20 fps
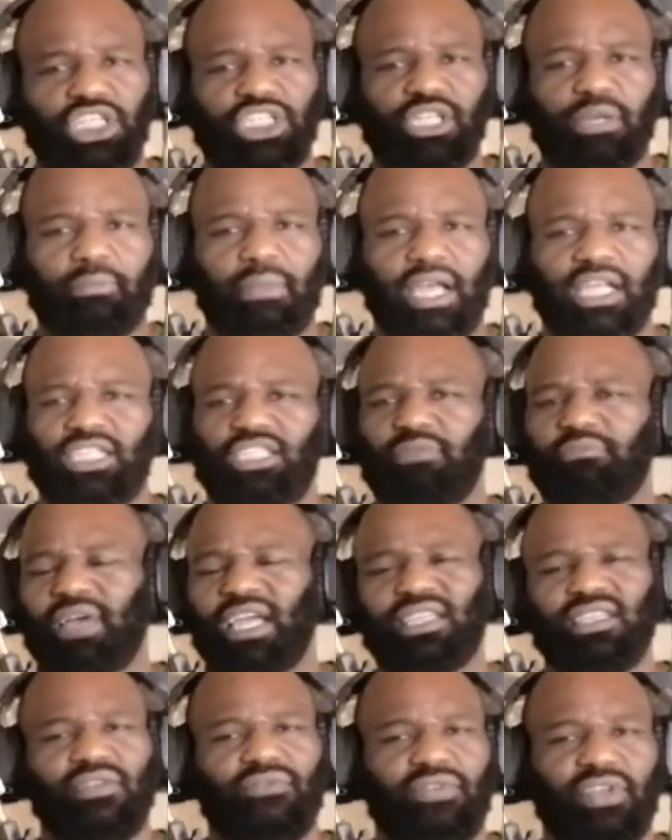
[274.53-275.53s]
change her mind. She
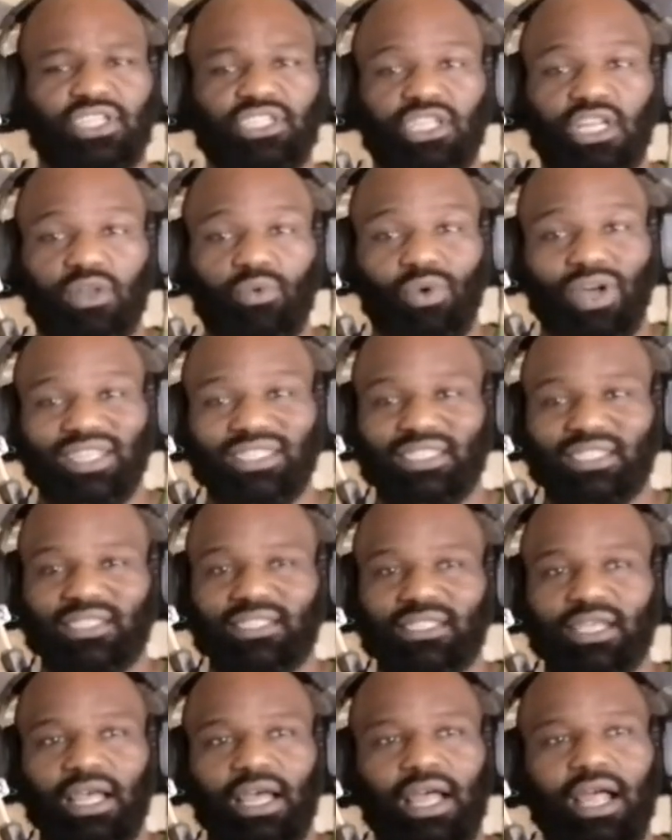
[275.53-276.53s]
might eventually want
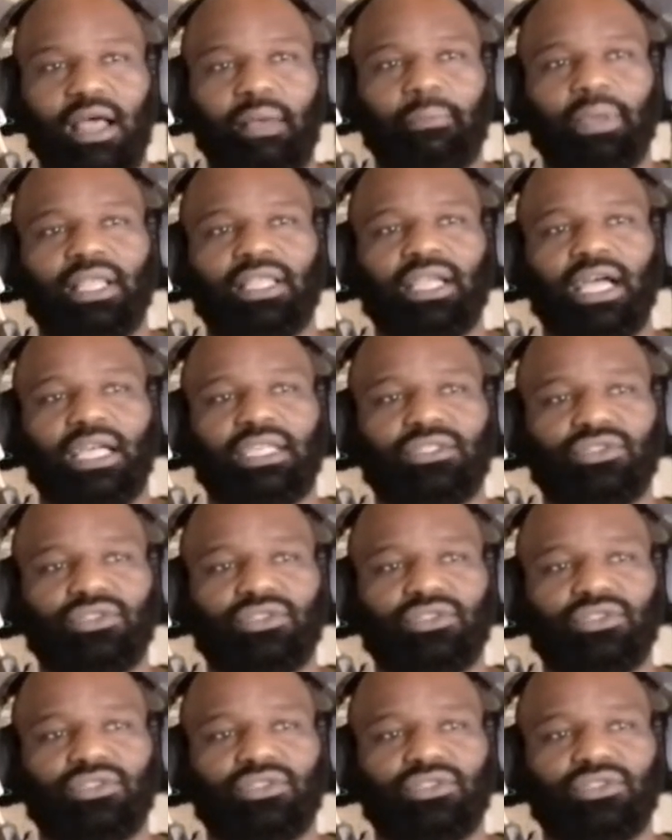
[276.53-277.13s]
it. But